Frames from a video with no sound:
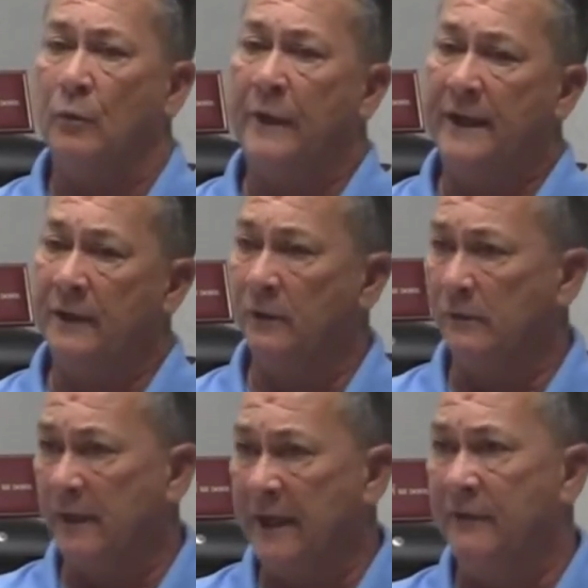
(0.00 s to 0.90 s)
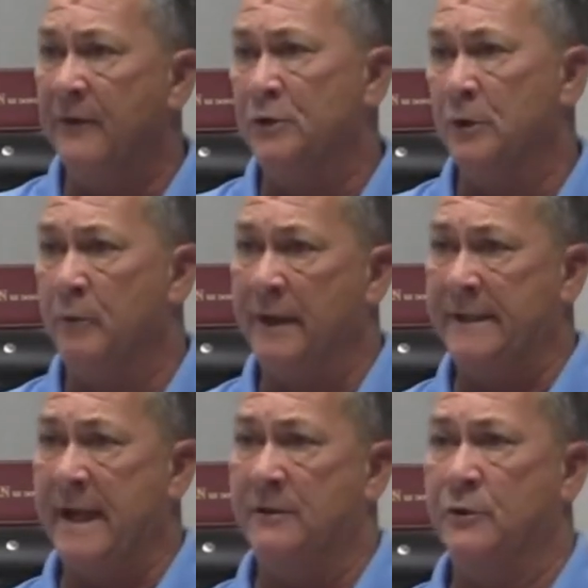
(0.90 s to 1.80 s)
We can individually
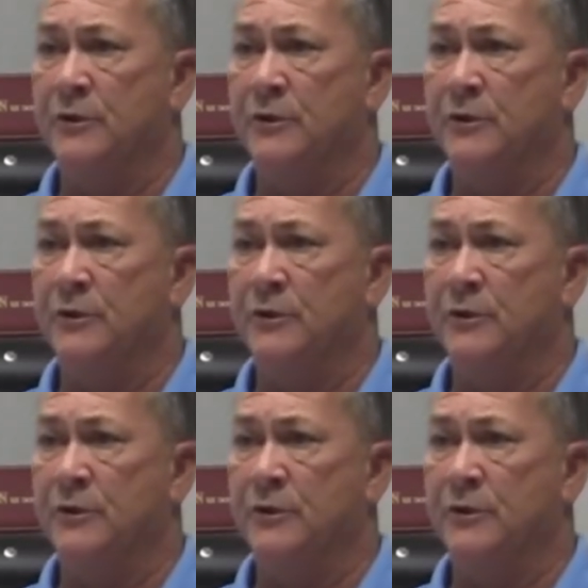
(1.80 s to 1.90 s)
break down